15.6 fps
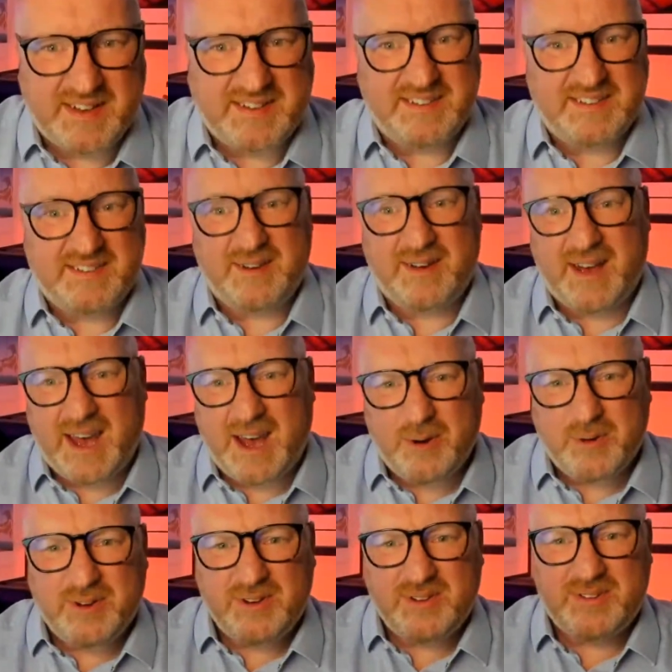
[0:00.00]
So how
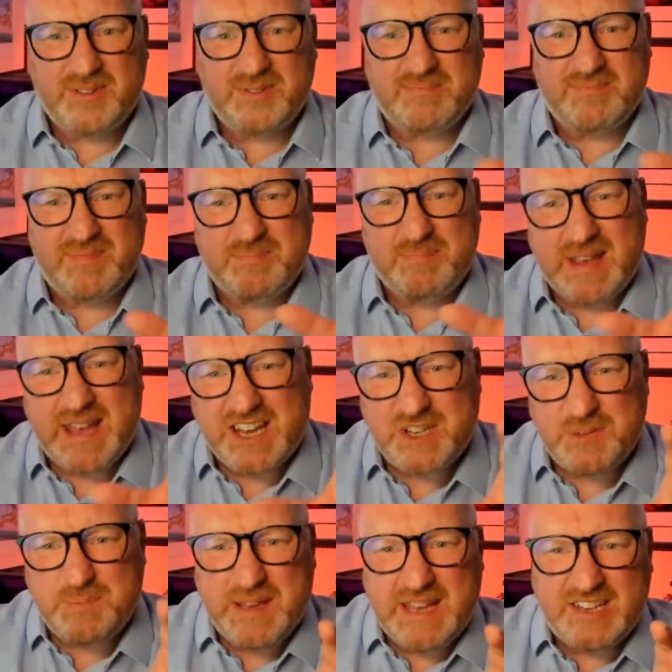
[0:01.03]
does
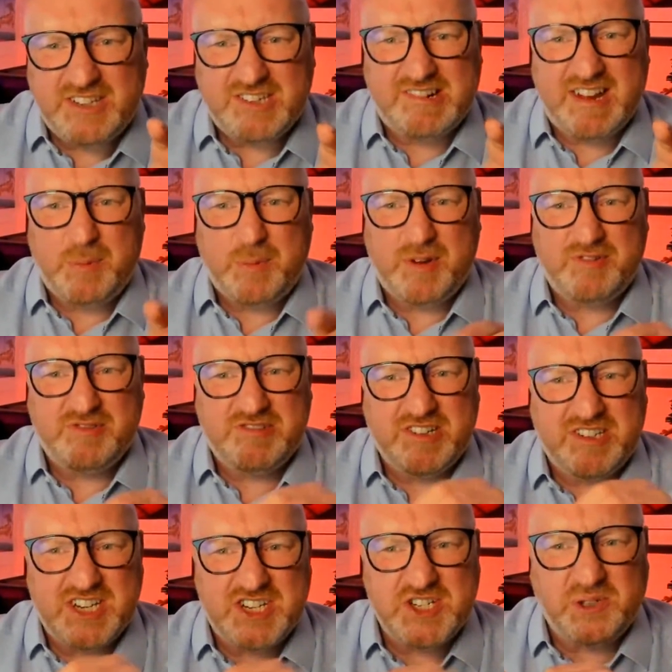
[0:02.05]
PHP integrate with
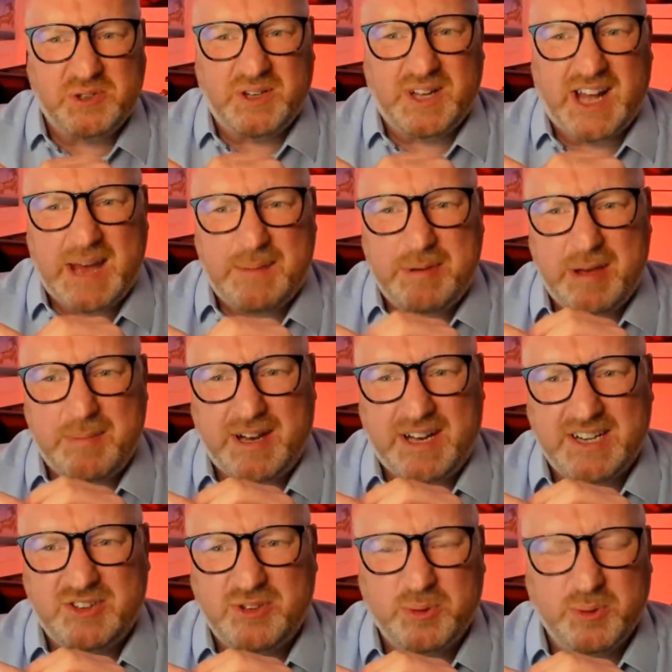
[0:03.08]
traditional IBM i
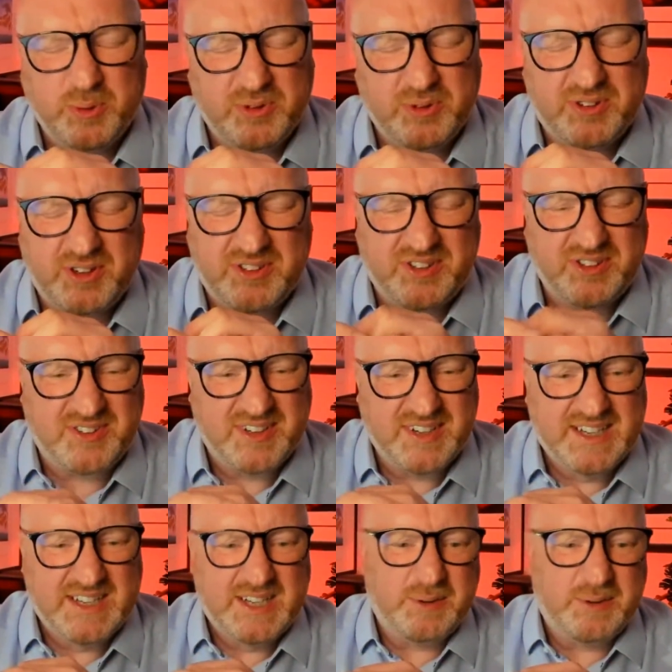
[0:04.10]
tools such as
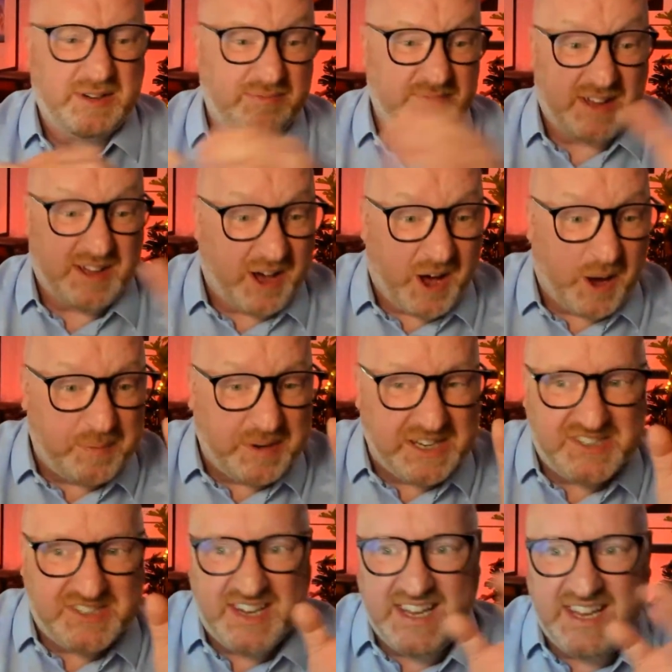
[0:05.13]
with
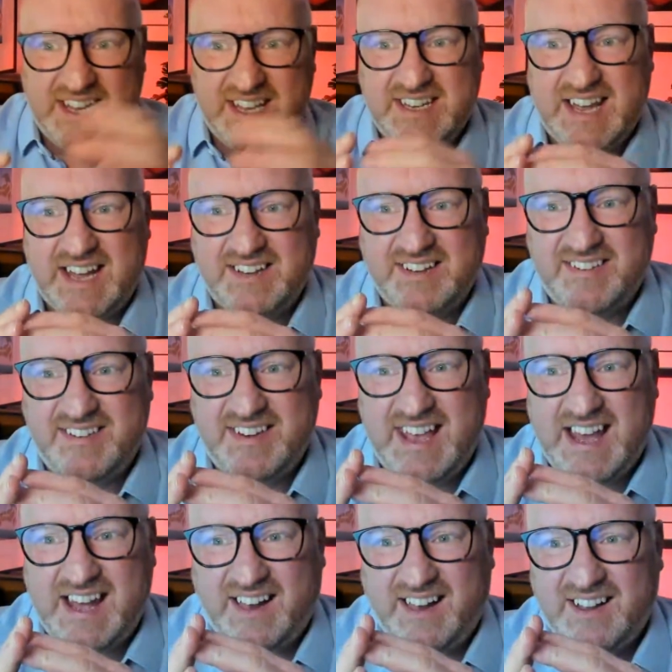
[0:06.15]
RPG and
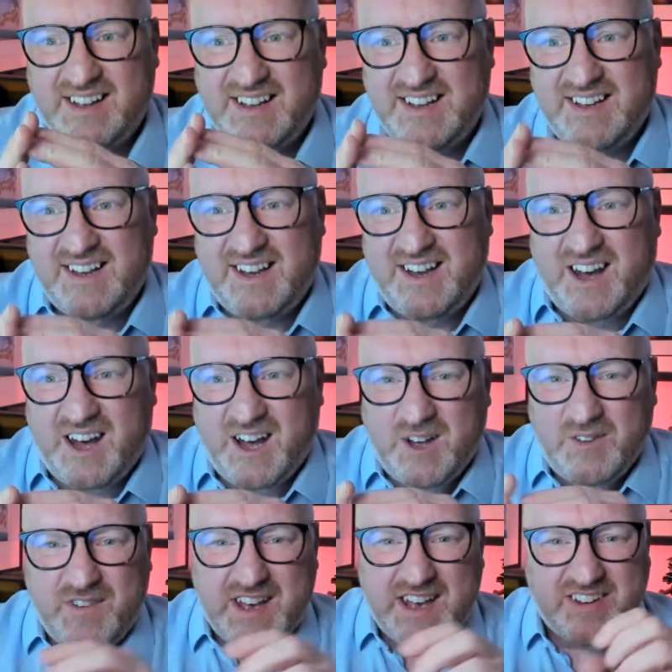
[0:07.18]
CL? Are
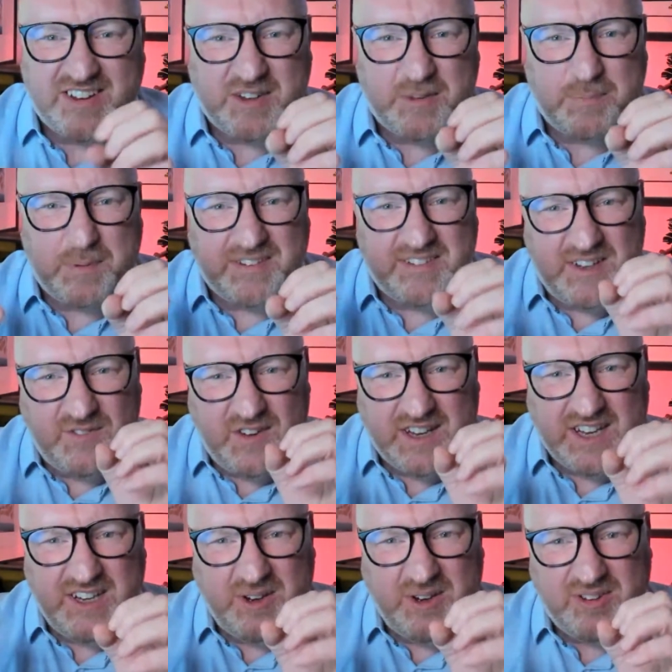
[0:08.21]
there
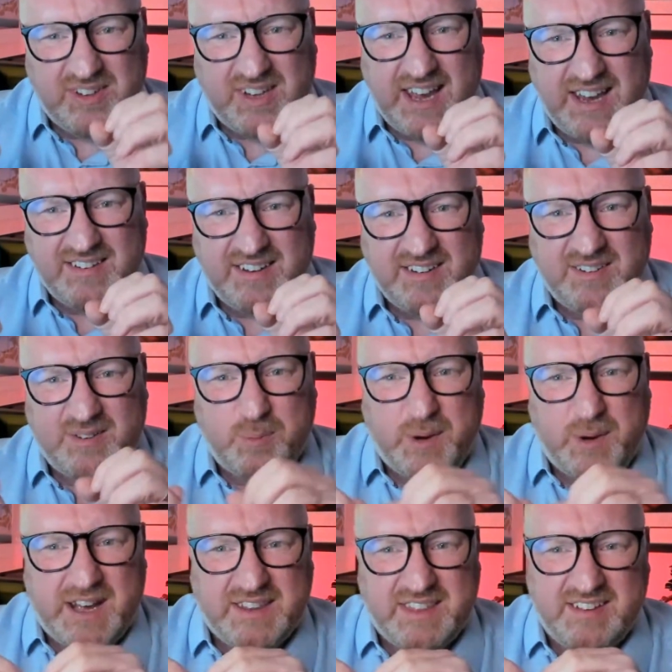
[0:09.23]
specific use cases
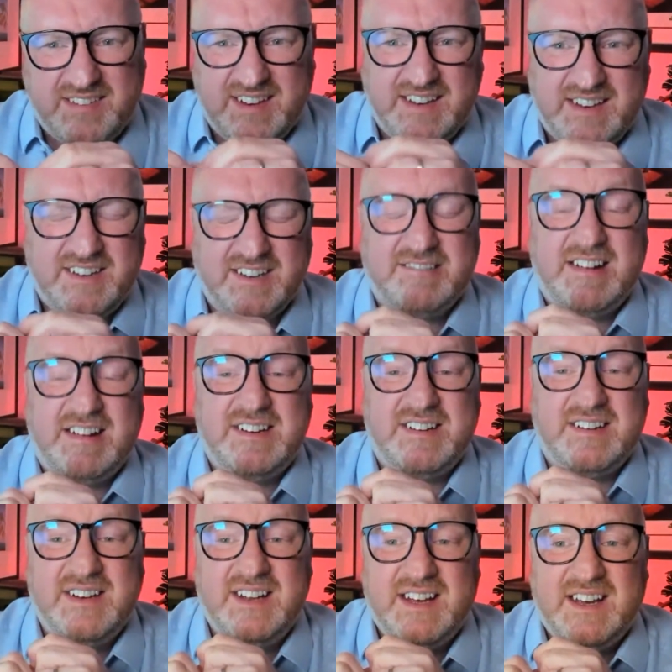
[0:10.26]
where this
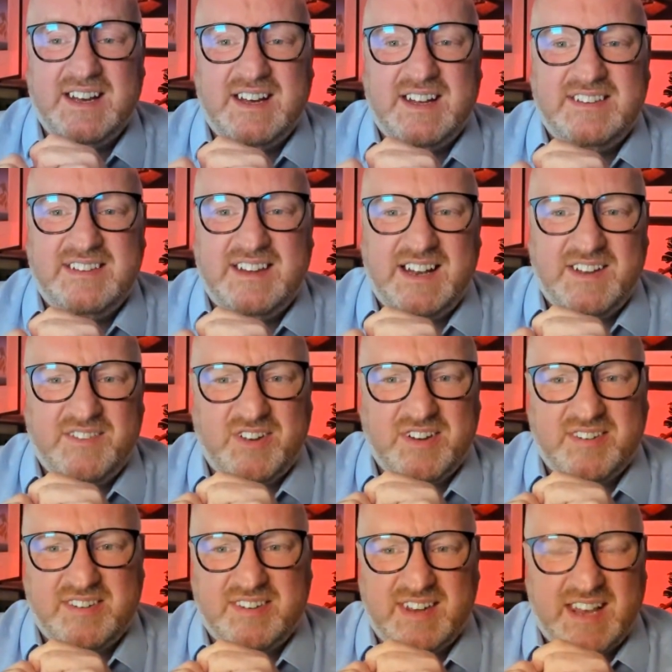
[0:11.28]
integration
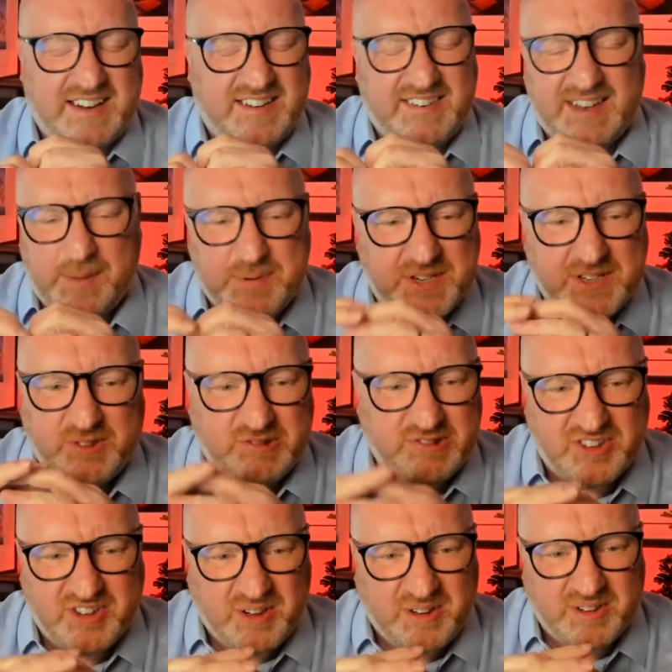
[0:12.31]
delivers exceptional
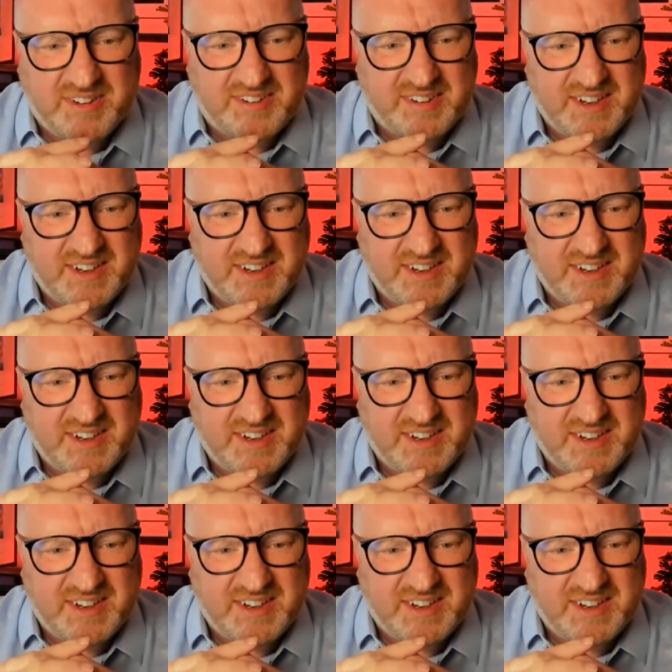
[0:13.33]
results?